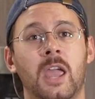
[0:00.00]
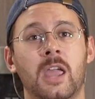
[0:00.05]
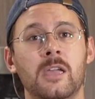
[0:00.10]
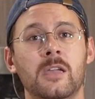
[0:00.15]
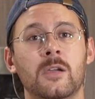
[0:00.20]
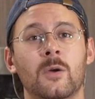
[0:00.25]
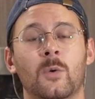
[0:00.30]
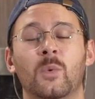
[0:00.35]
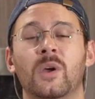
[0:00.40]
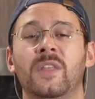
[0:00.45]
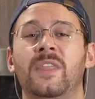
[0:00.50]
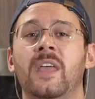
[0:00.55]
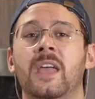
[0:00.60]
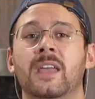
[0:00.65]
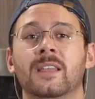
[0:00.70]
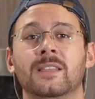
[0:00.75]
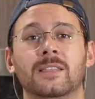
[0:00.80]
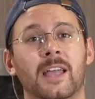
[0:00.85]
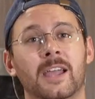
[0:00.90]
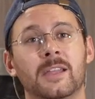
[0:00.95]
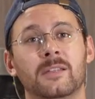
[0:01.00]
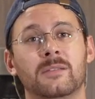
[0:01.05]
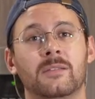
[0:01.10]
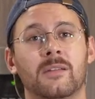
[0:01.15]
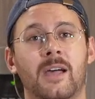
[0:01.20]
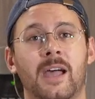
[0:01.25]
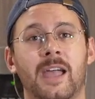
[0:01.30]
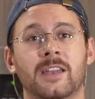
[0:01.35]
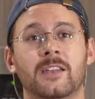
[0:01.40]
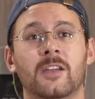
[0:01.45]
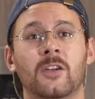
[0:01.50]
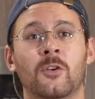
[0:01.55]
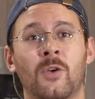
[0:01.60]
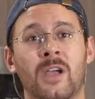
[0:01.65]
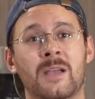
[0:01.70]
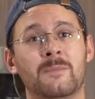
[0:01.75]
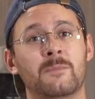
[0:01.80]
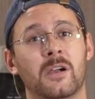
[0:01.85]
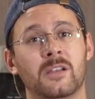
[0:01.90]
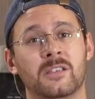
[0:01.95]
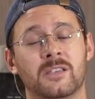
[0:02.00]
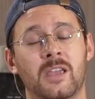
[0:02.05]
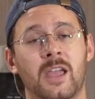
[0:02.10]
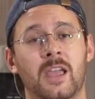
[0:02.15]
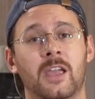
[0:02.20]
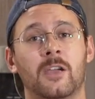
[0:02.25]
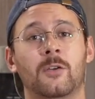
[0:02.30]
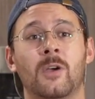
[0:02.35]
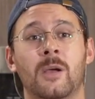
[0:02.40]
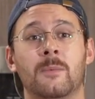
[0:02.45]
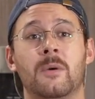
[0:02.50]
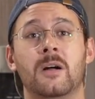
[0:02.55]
cake with a light side Marnier Creme